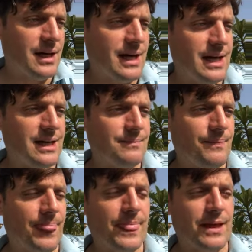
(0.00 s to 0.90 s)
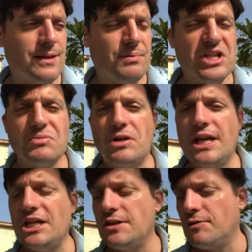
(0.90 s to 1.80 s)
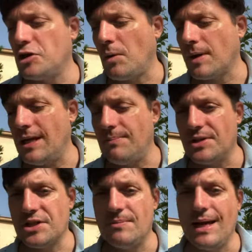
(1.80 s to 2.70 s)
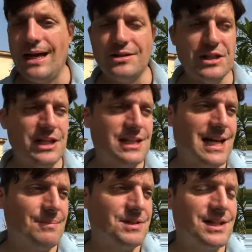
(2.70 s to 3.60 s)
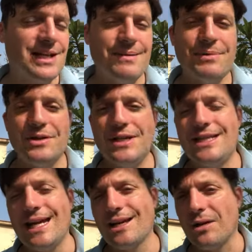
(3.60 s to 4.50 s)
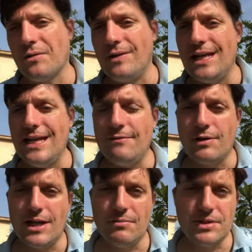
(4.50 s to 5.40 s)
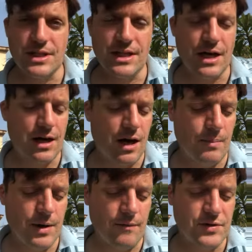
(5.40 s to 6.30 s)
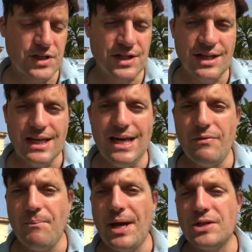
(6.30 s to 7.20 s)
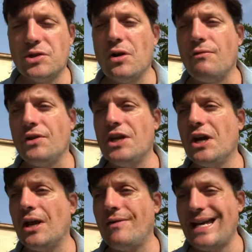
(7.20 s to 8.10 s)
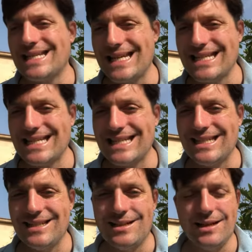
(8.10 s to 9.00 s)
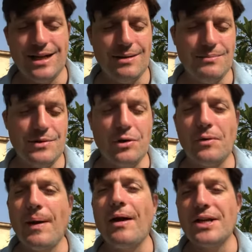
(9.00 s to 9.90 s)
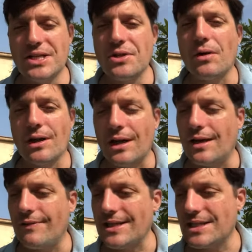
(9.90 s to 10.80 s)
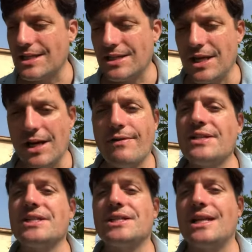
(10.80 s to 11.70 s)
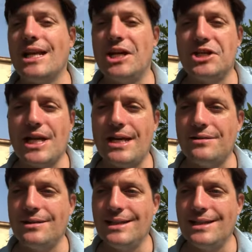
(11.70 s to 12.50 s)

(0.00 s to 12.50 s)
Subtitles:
The British were a nation of shopkeepers whom he held in contempt. But he'd taken a lot of leave when he was a young army officer, even penned a novel, The Earl of Essex. Not about a historical Earl of Essex, the Earl of Essex in English tale,